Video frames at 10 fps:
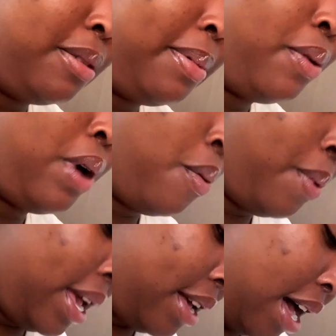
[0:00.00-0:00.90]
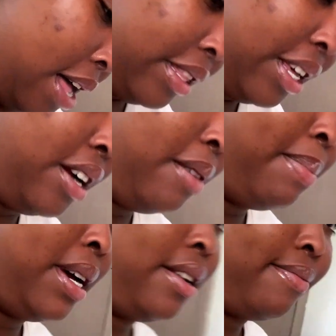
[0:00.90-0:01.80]
to be awake earlier,
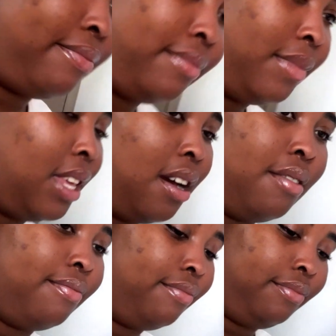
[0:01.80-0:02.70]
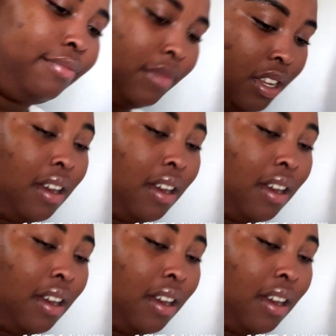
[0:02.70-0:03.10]
but yeah. You